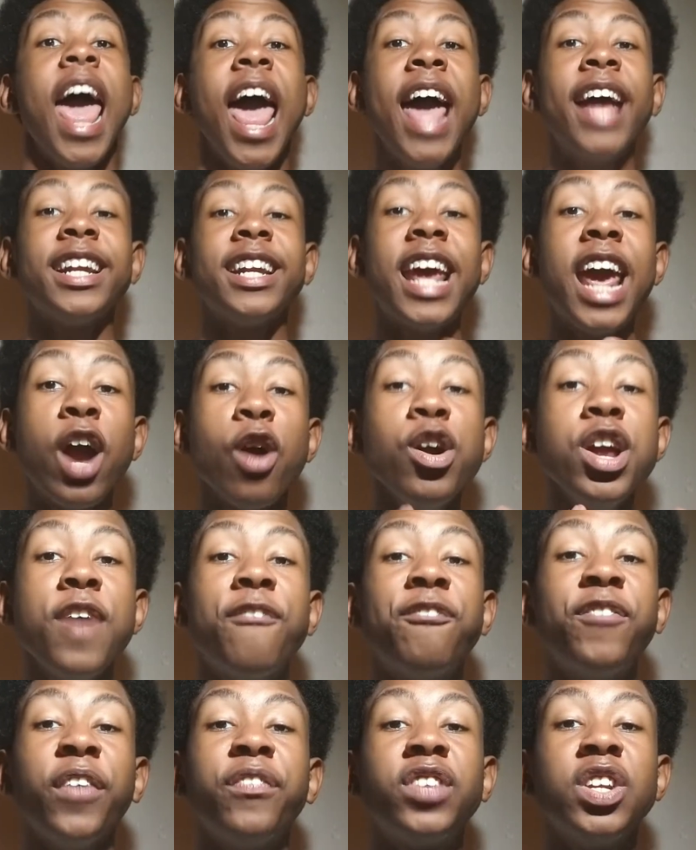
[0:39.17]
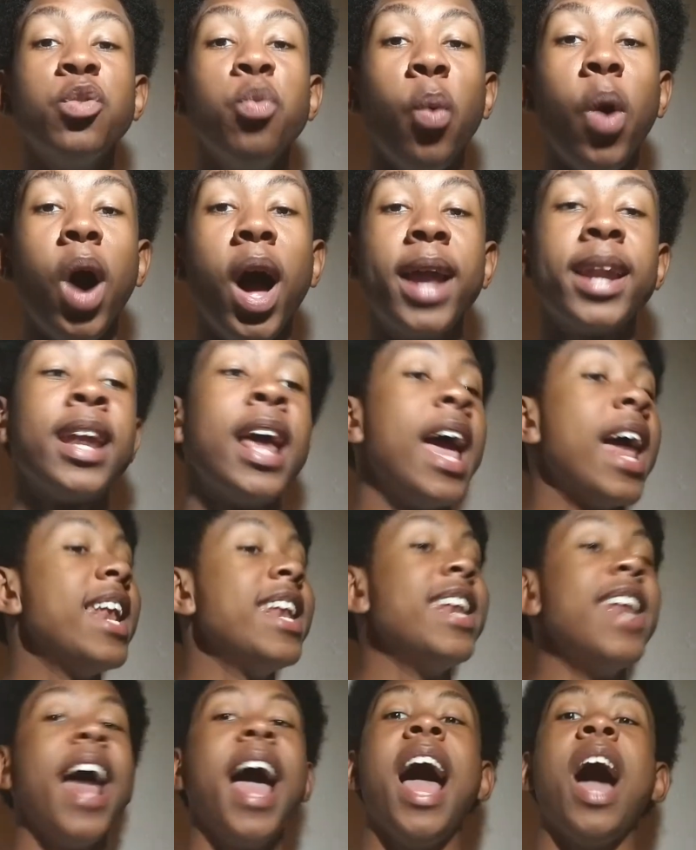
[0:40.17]
at Area 51.
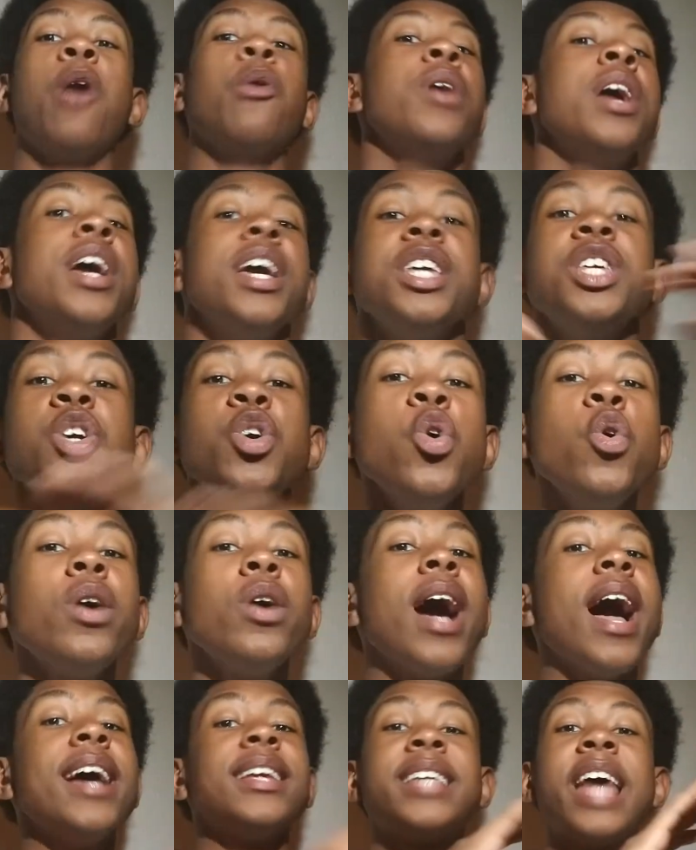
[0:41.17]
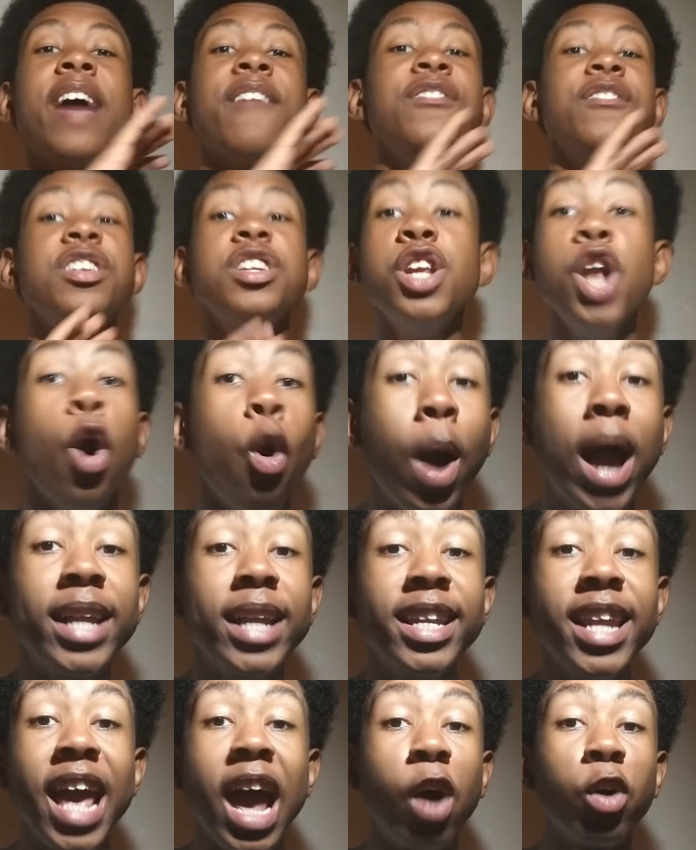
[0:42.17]
Now, you guys have no
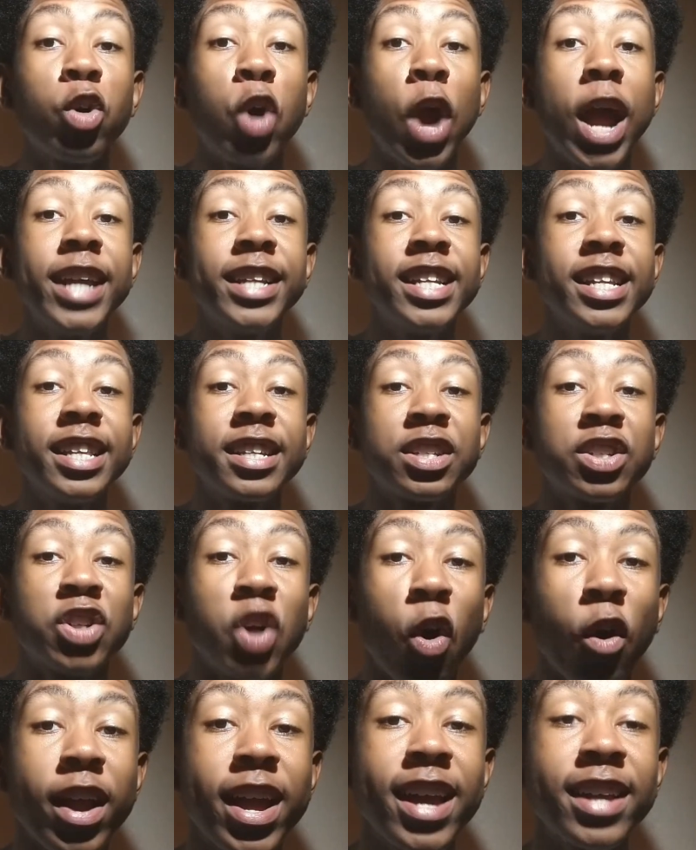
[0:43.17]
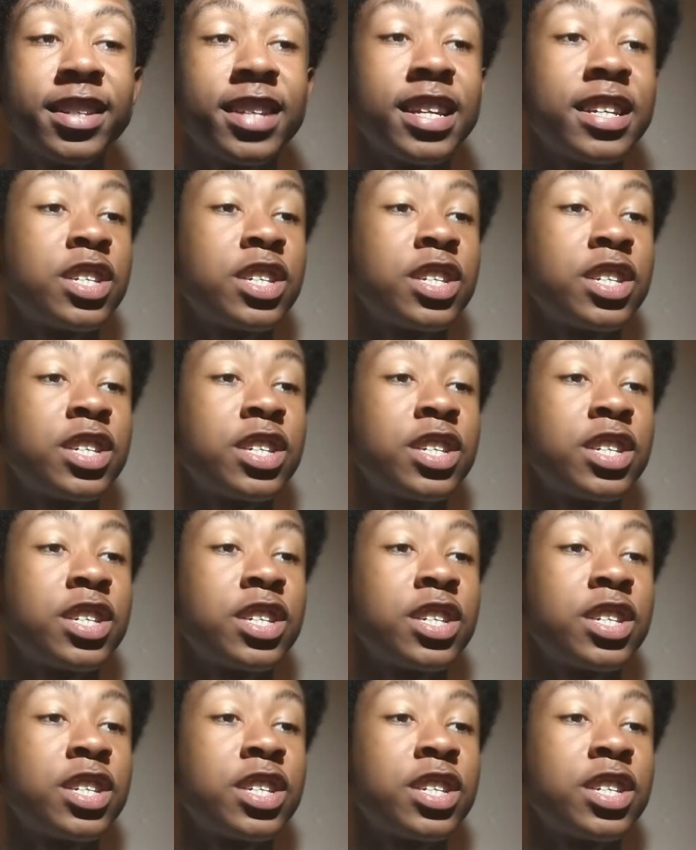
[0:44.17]
idea how crazy this story is.